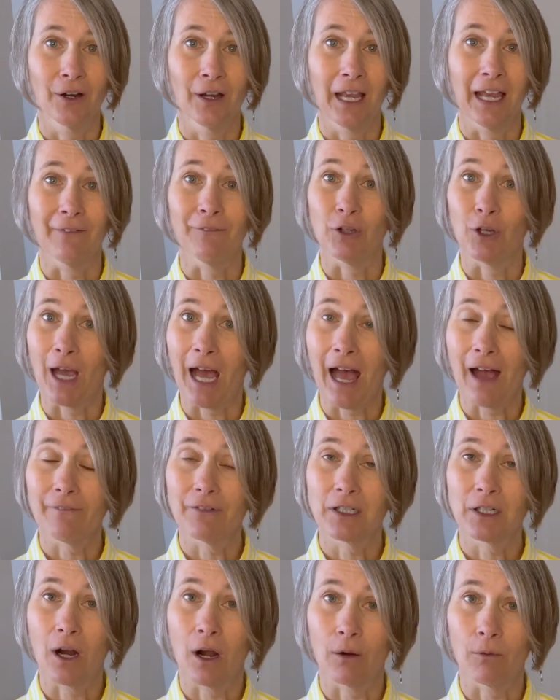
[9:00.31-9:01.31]
if you
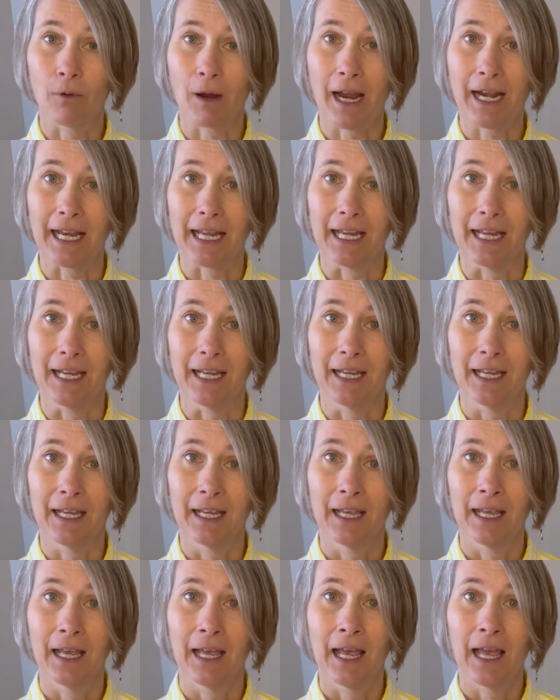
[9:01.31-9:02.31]
haven't already,
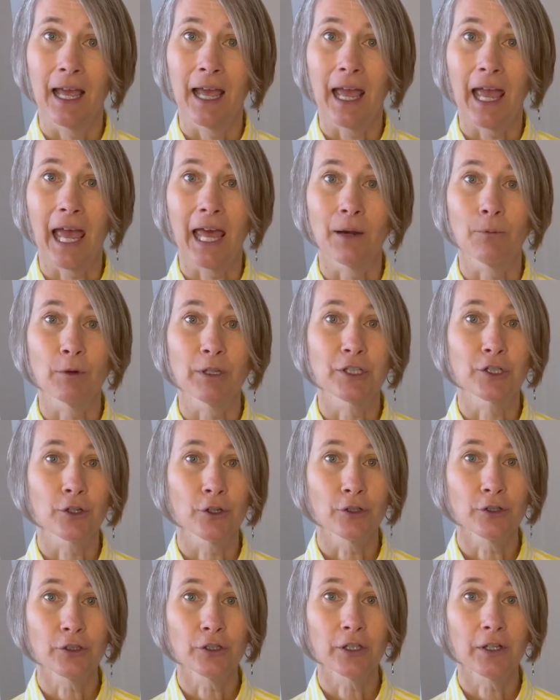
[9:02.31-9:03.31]
and
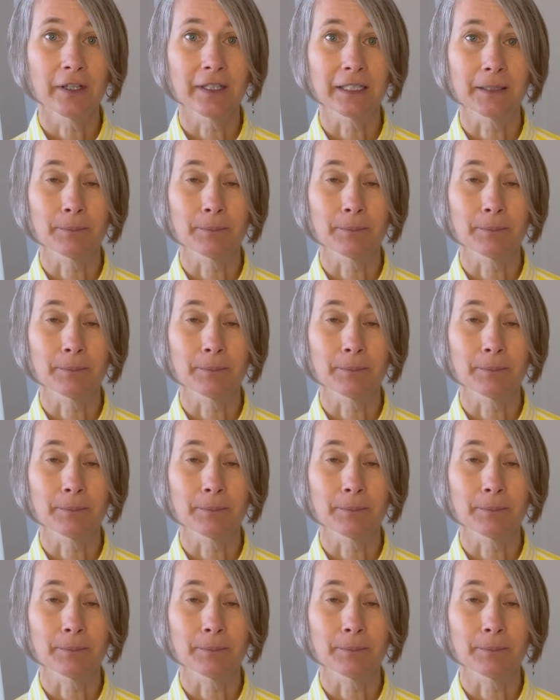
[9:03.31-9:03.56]
return to this